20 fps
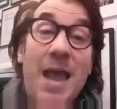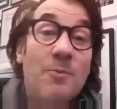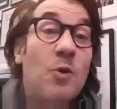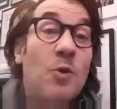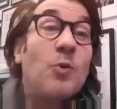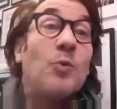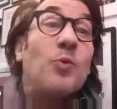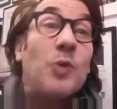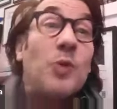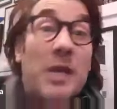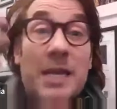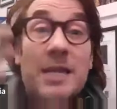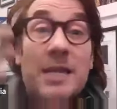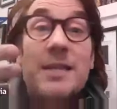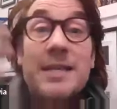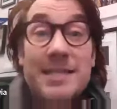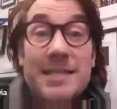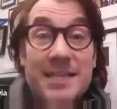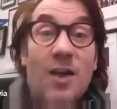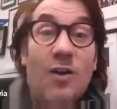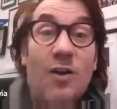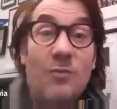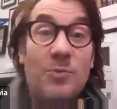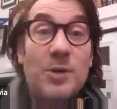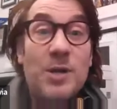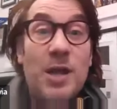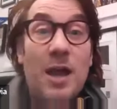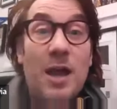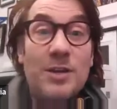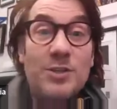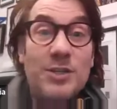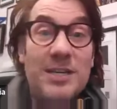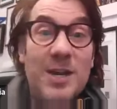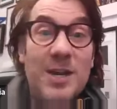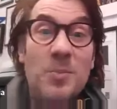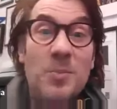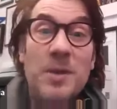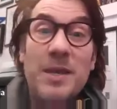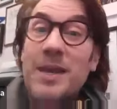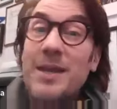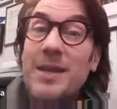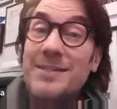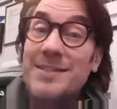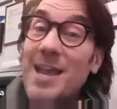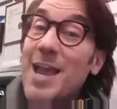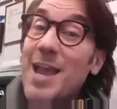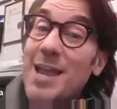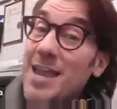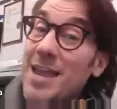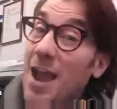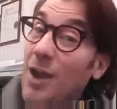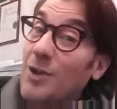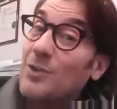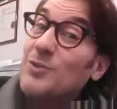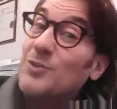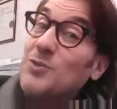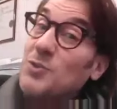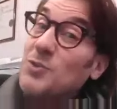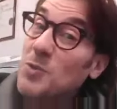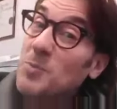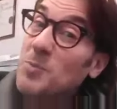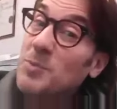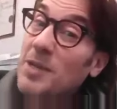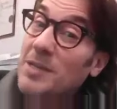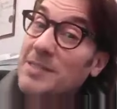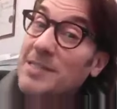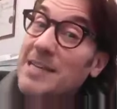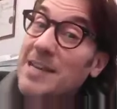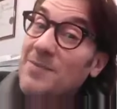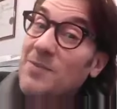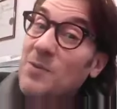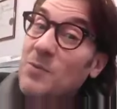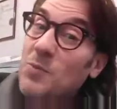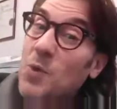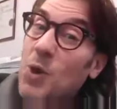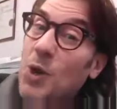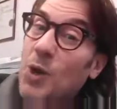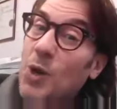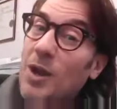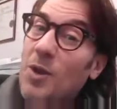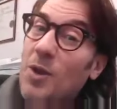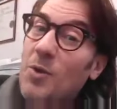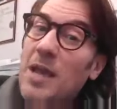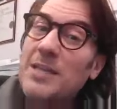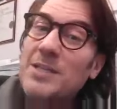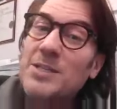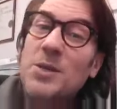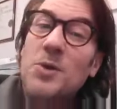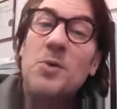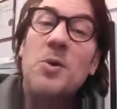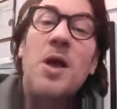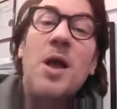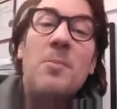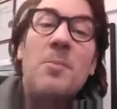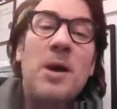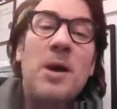And we're really self-production here because our Zoom doesn't even work. All right. So,